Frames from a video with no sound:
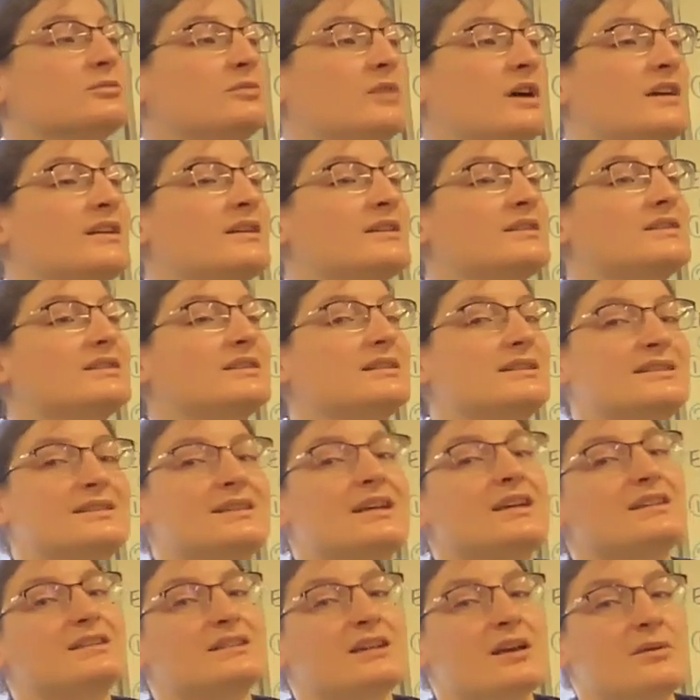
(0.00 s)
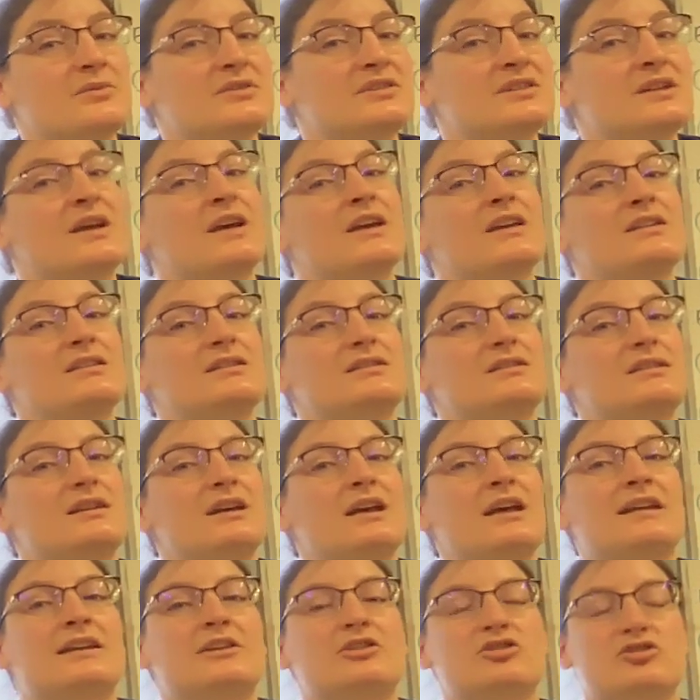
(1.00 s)
or minus sine times sine,
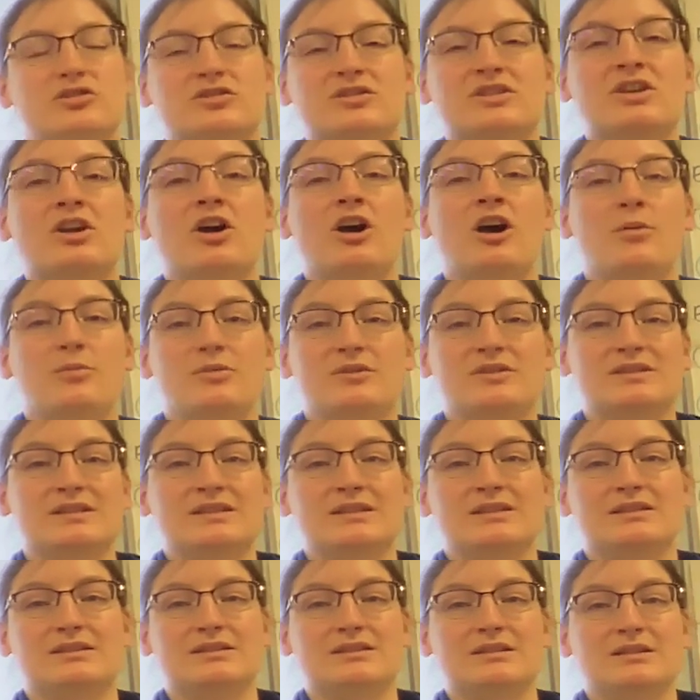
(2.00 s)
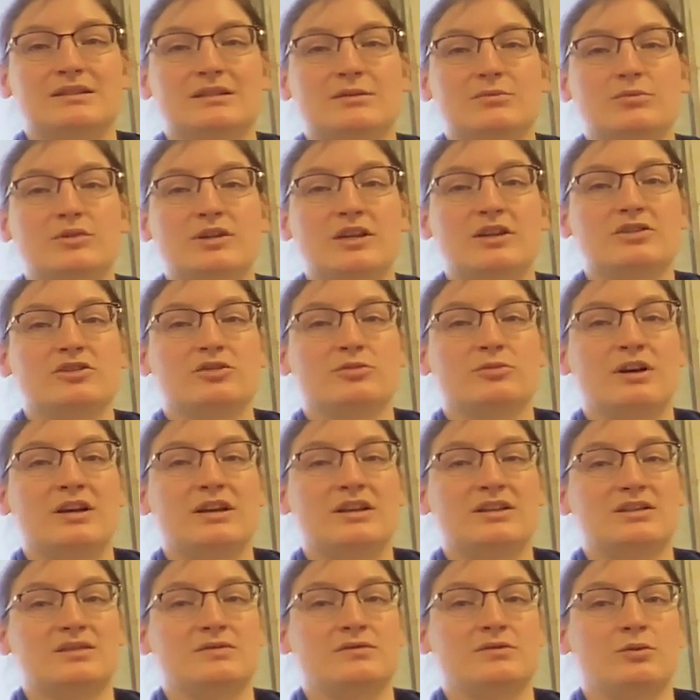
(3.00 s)
and it's just the opposite plus or
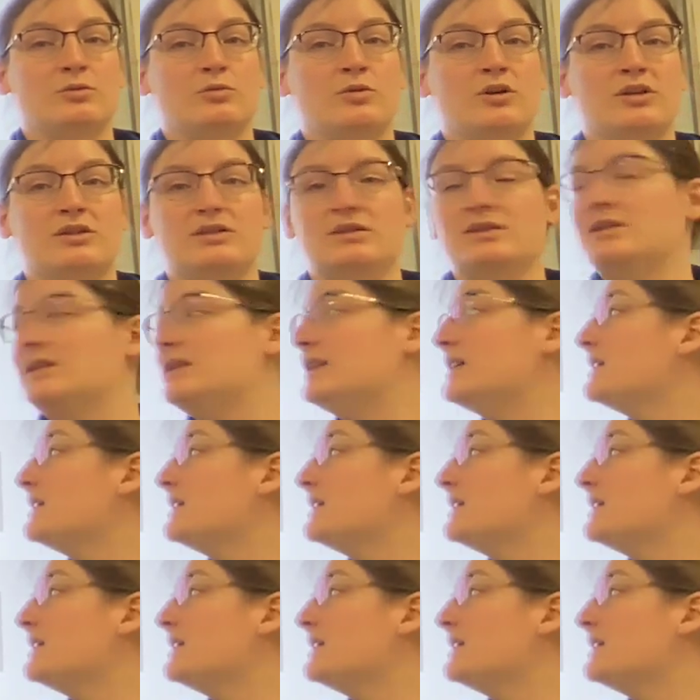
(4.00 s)
minus from what the